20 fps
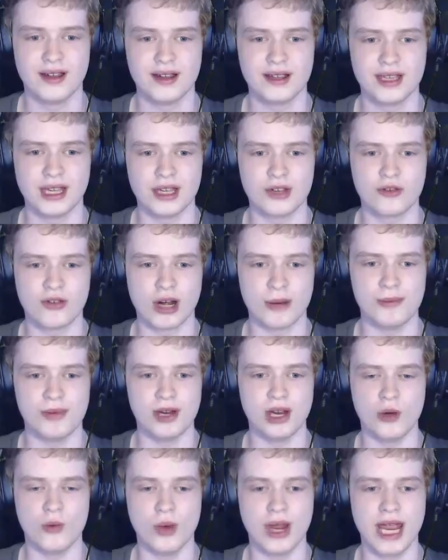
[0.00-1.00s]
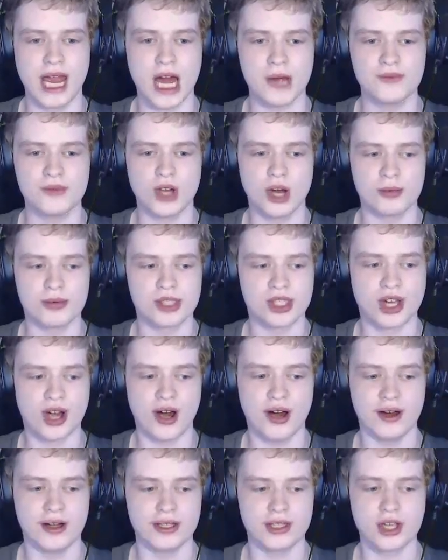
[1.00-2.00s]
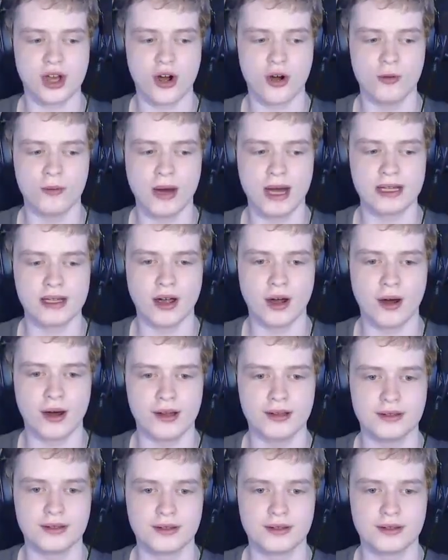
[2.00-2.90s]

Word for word: Hey, crap. We, we have to abscond. Oh, my God.